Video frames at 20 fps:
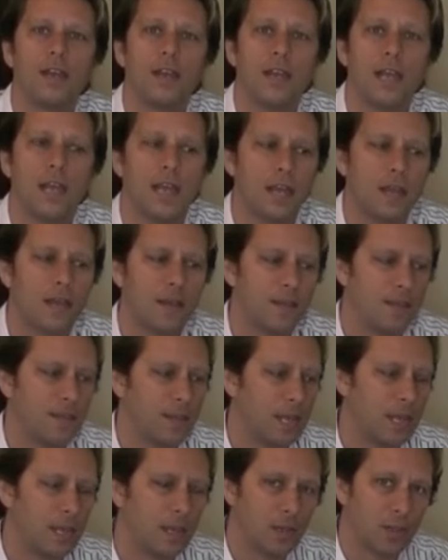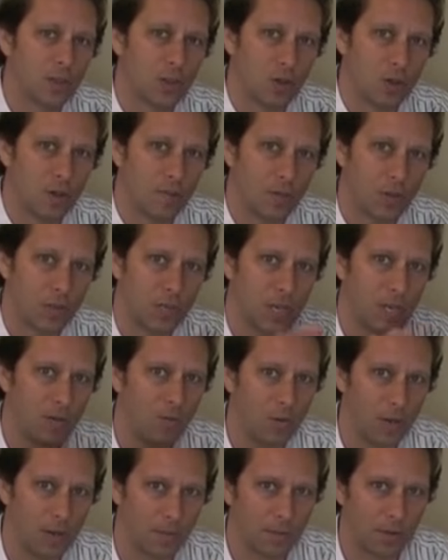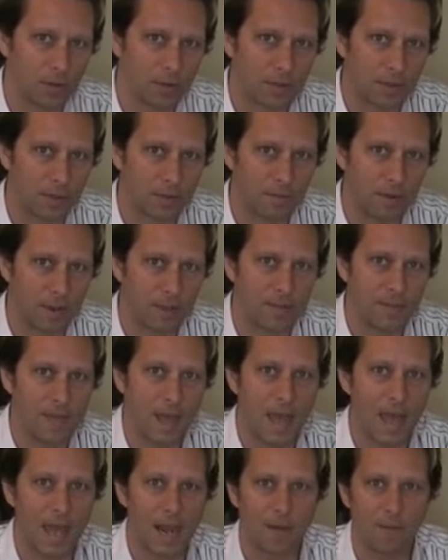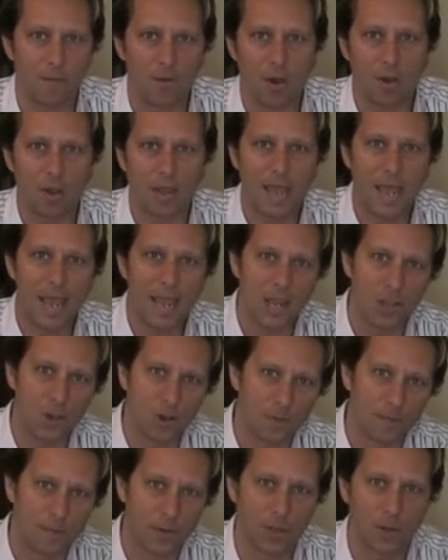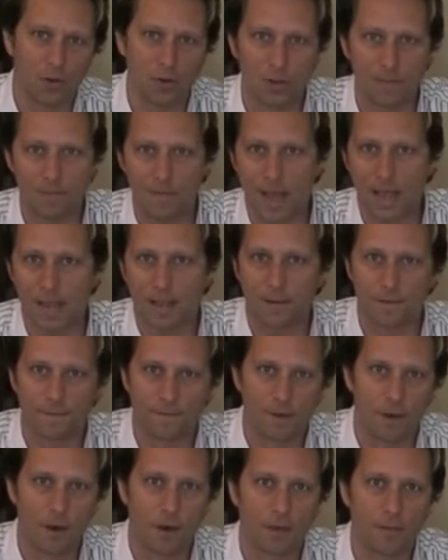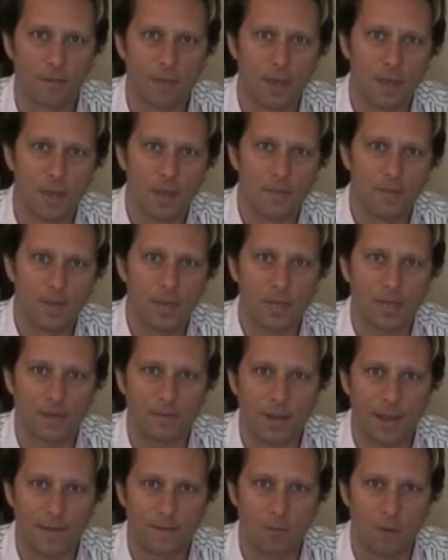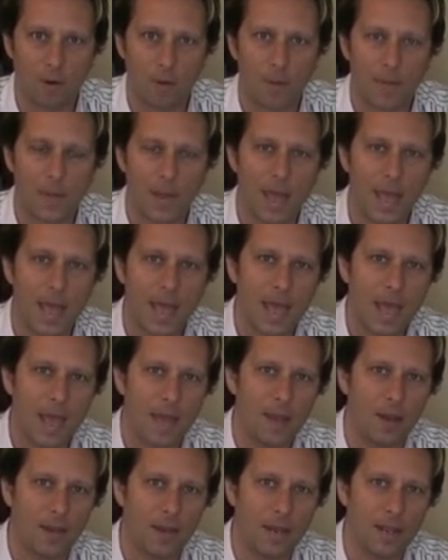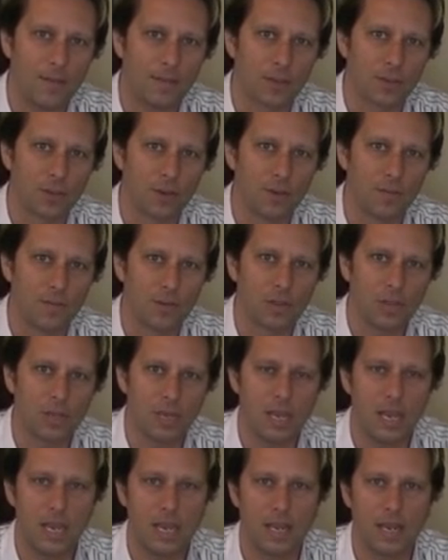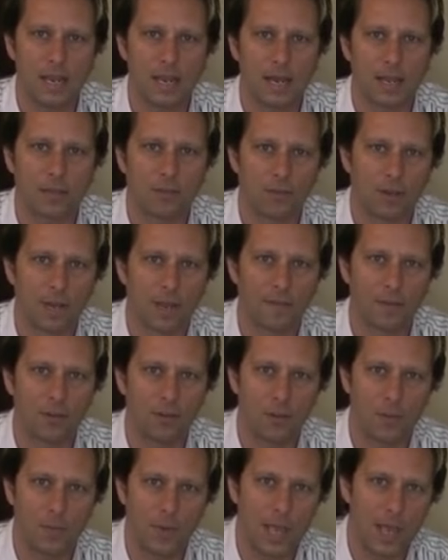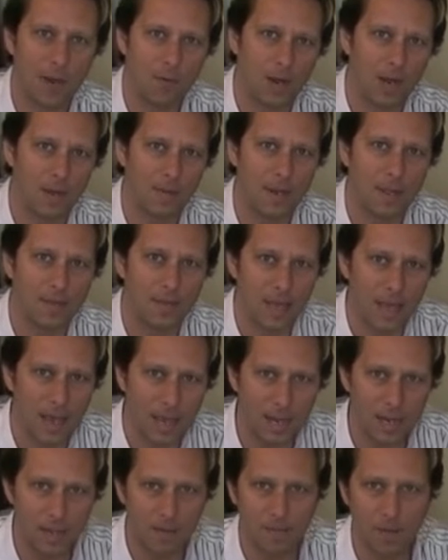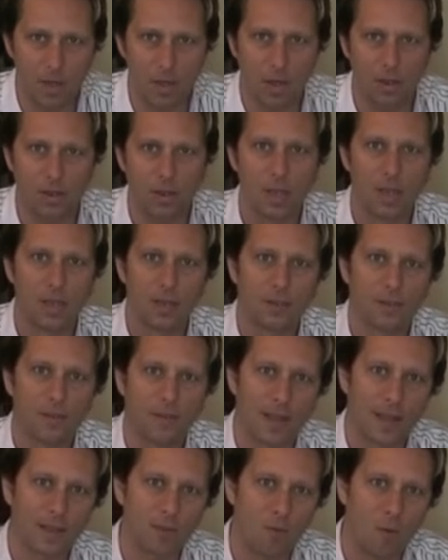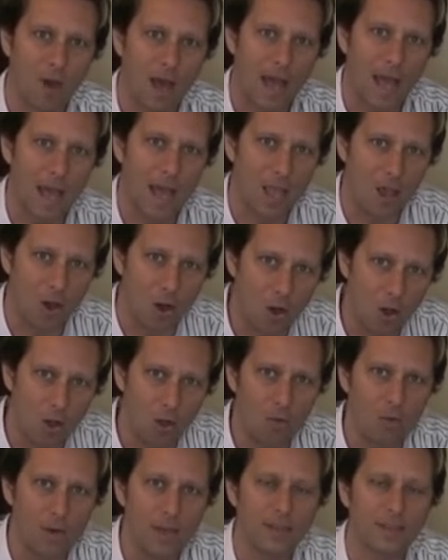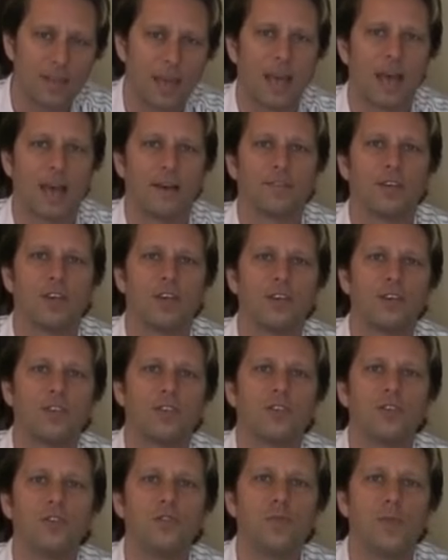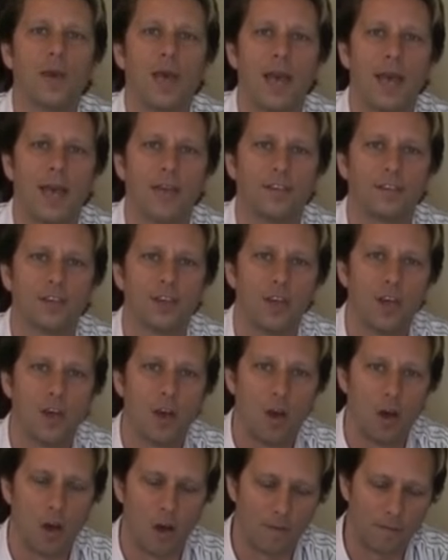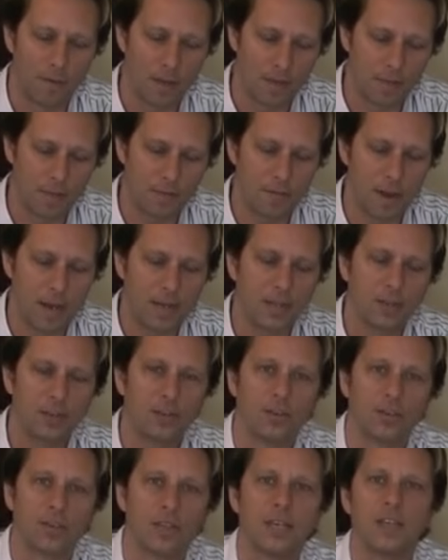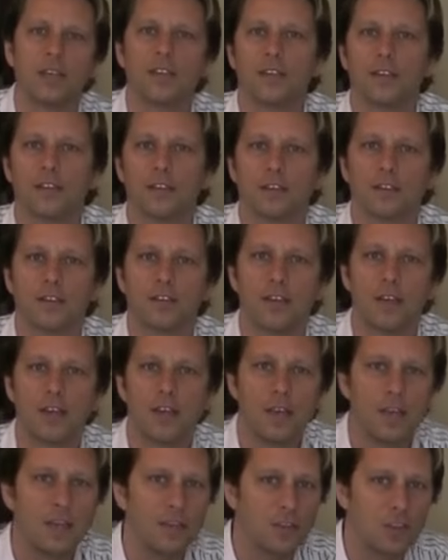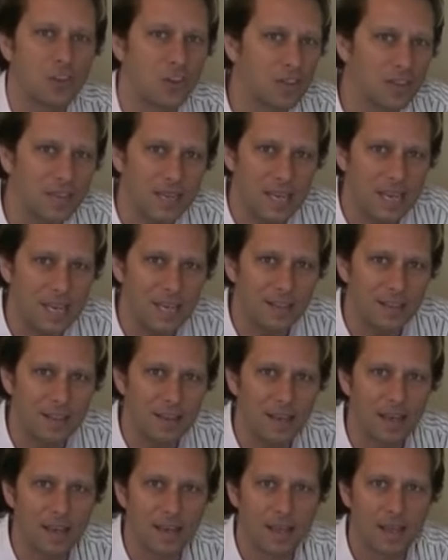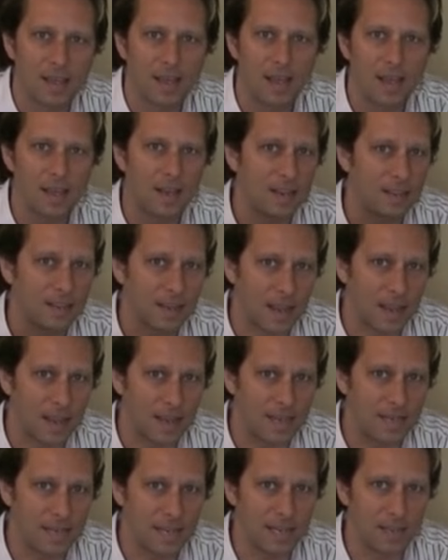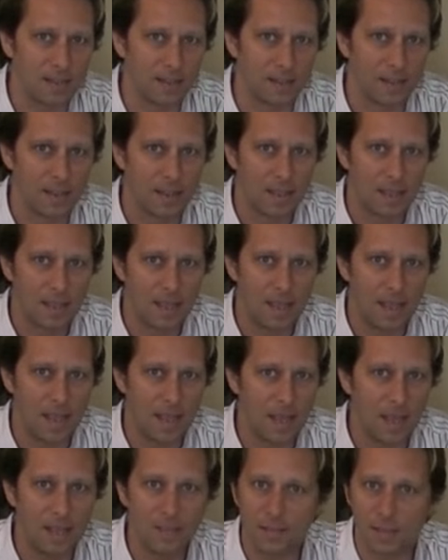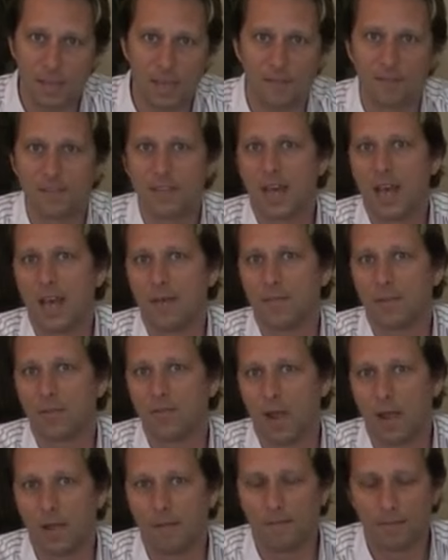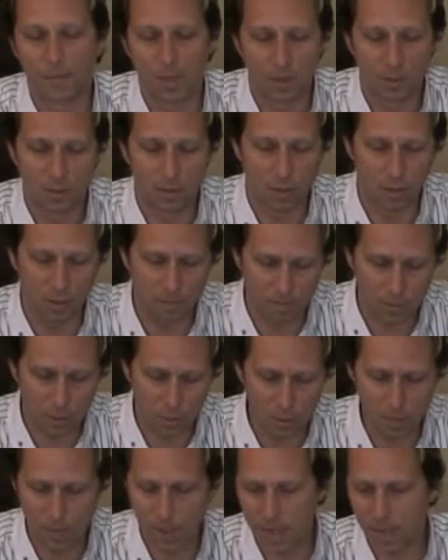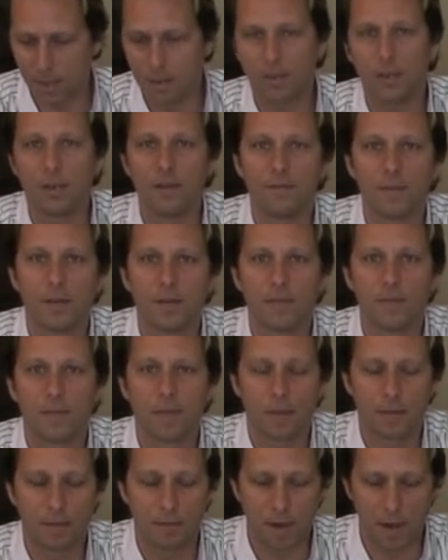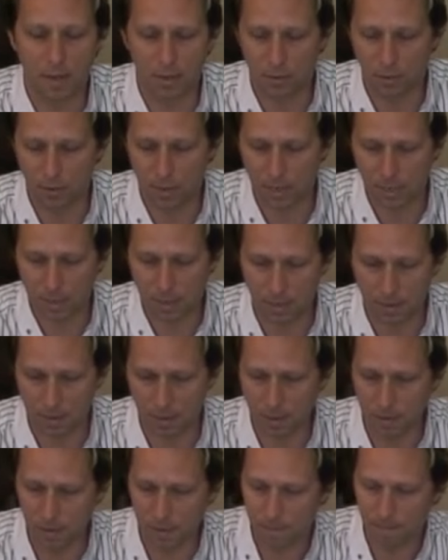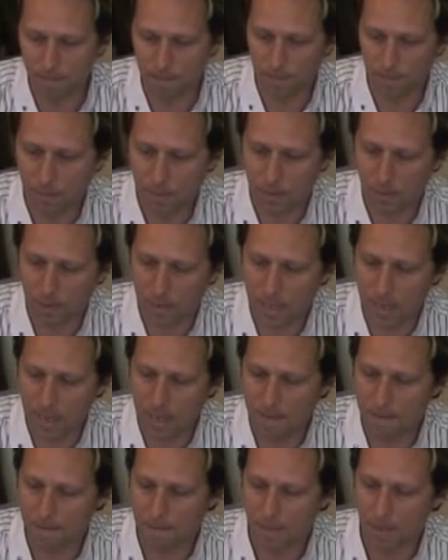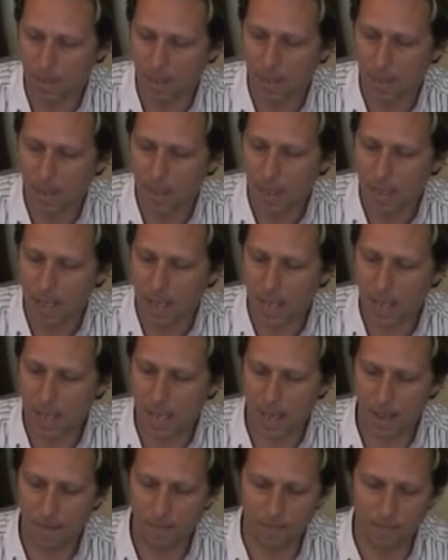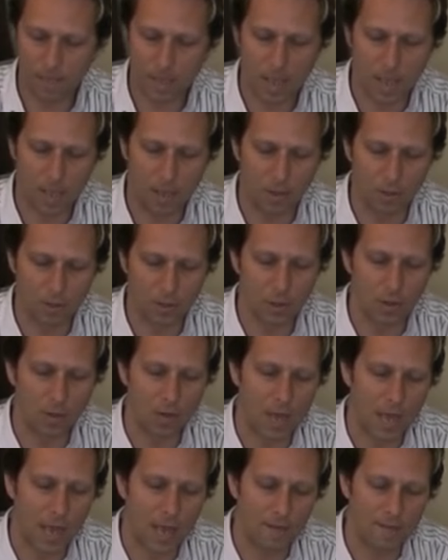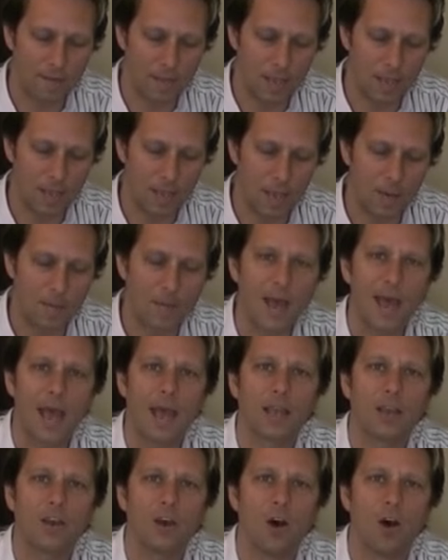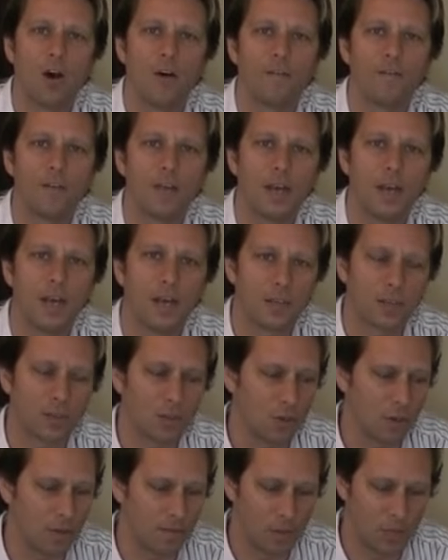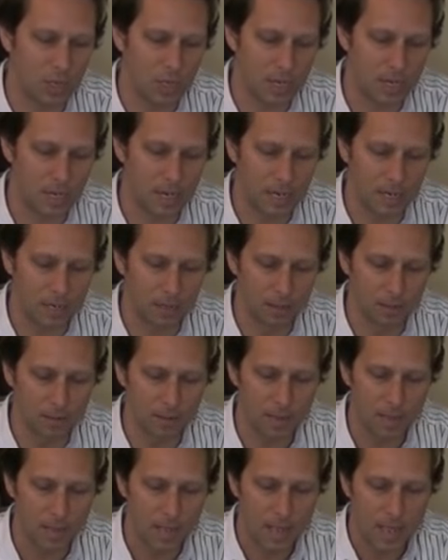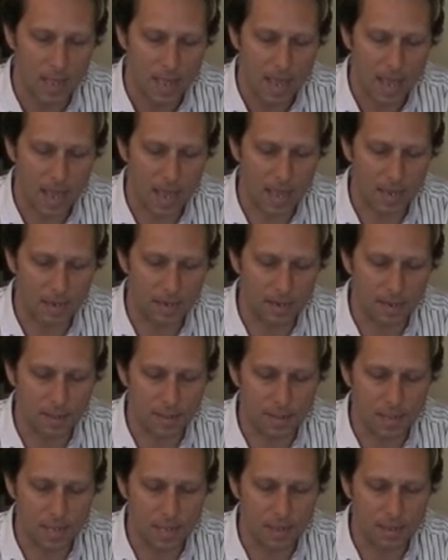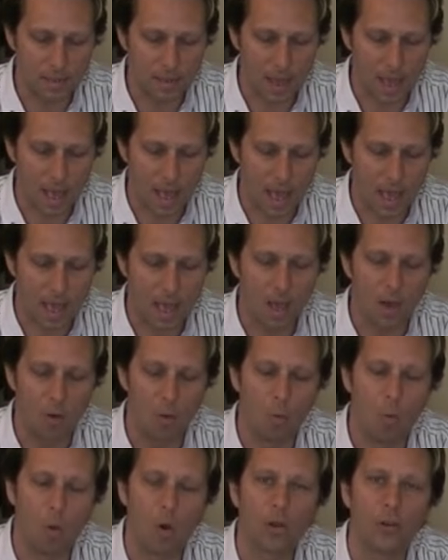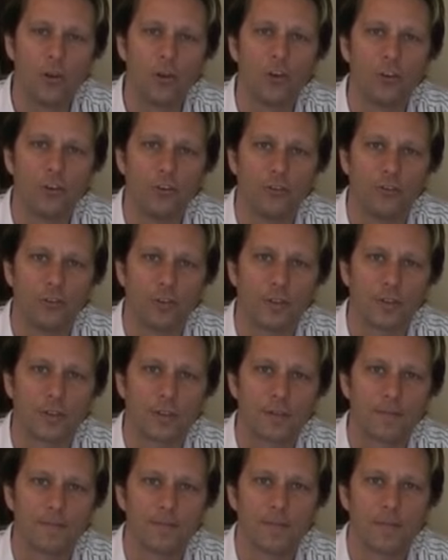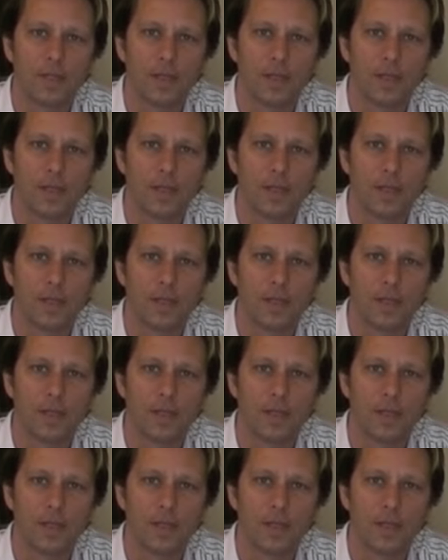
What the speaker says: near the sewing machine when I'm cutting threads there, and I'm not getting up and going back and forth because I've left one pair near the sewing machine and I don't have another pair when I'm near the ironing board. So that's why I always have two pairs of thread cutting scissors. It's just easier and it's ideal and saves time as well. So two pairs of thread cutting scissors. Okay. I also have here a pack of sewing machine needles, and these are 100s.